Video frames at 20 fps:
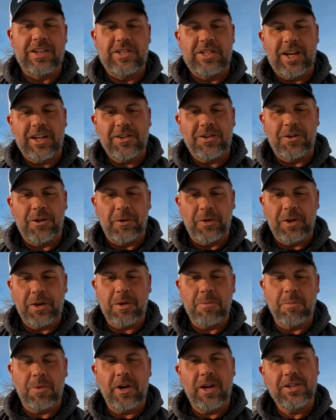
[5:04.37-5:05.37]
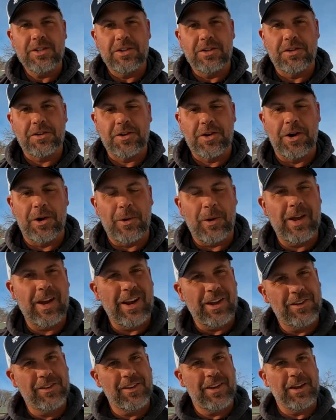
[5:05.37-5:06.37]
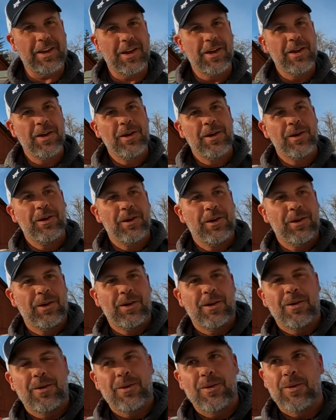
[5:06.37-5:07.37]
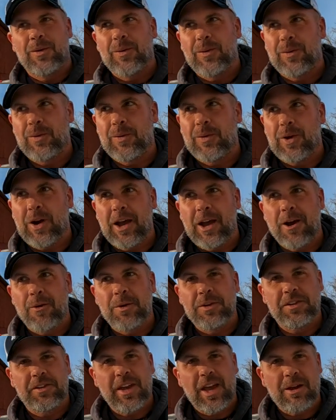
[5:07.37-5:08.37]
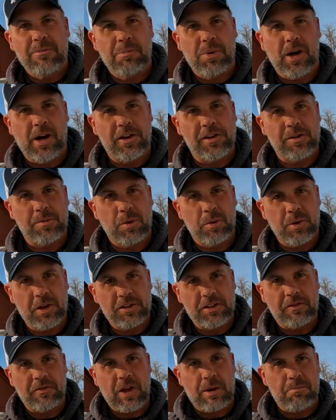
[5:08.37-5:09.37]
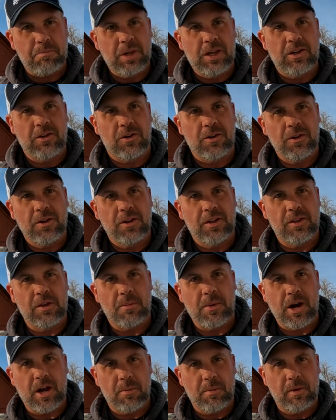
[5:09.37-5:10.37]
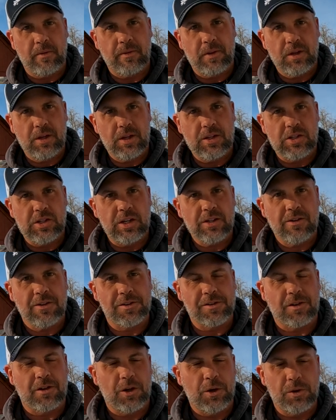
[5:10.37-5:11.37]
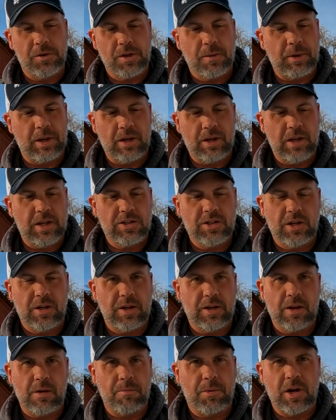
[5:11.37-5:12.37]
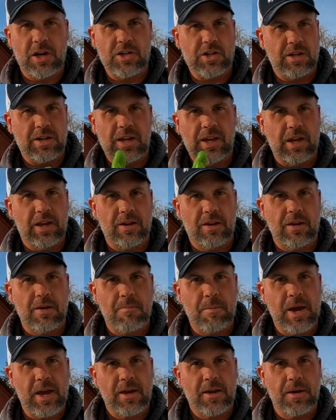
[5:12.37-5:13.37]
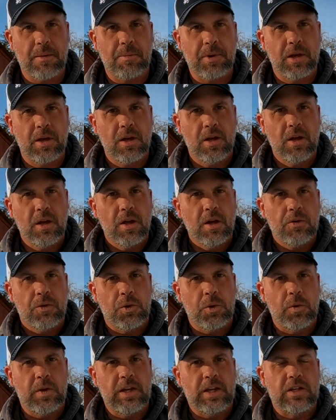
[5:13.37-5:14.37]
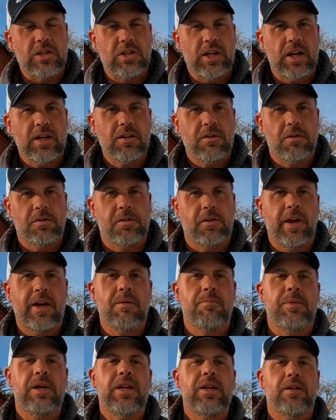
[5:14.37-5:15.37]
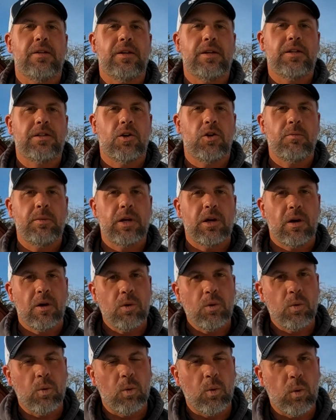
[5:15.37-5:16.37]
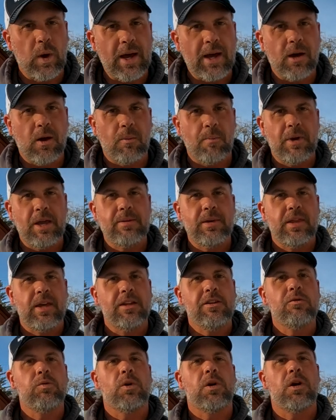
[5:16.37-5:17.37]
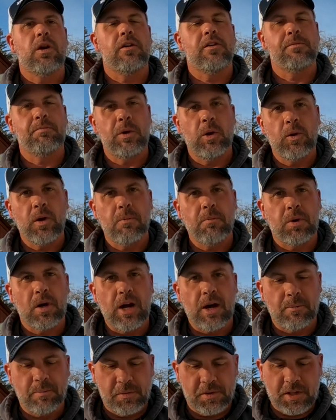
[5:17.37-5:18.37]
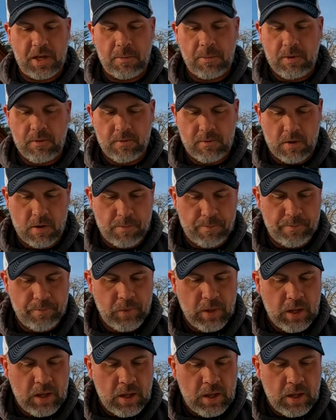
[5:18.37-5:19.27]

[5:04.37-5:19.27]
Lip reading: injector on the compression stroke. And I was like, well, how is that possible? Because if that panel in the bottom of the injector is closed, I mean, engine compression can't come back up through the injector. So that immediately told me, oh, wow, maybe that's where our smoking problem's coming from.